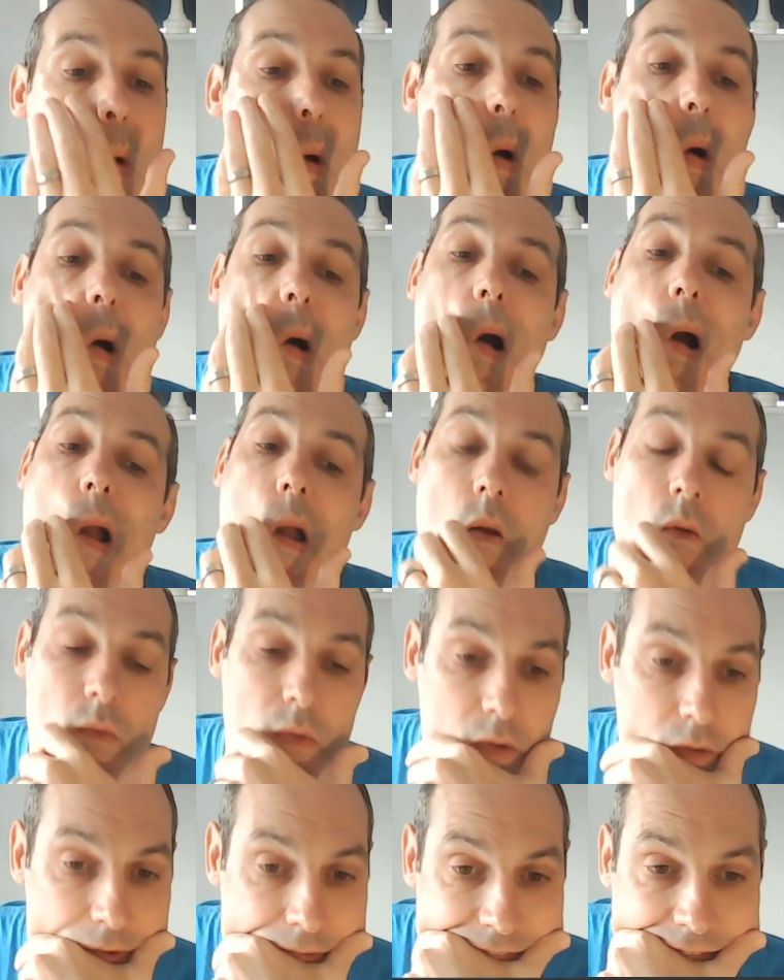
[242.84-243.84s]
Okay,
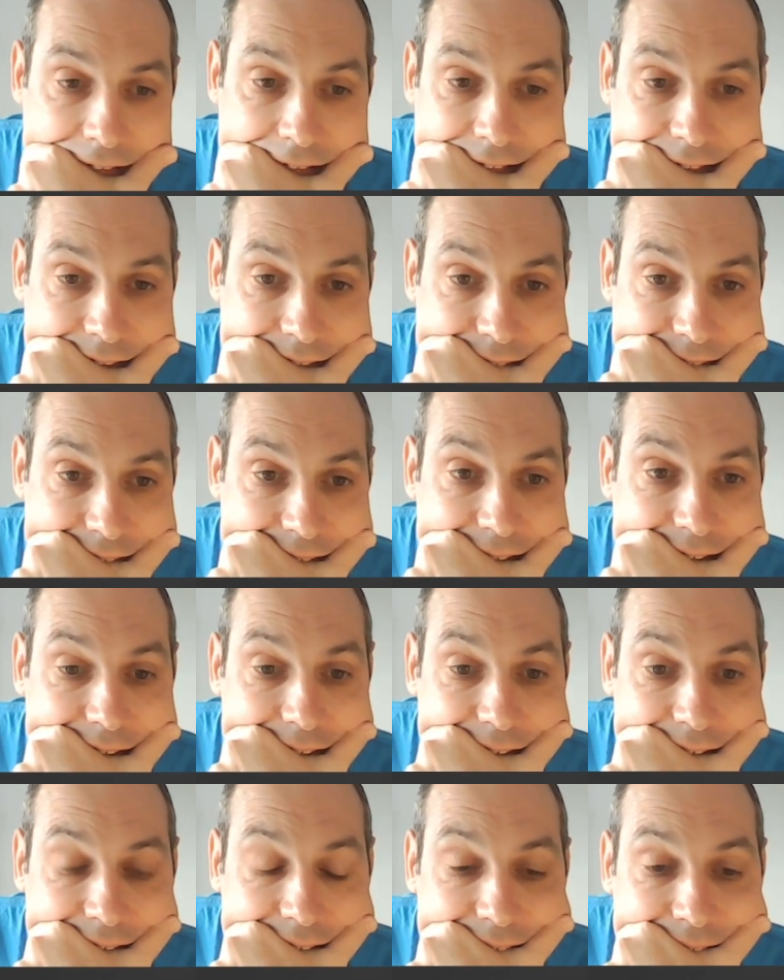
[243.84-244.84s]
they're attacking there.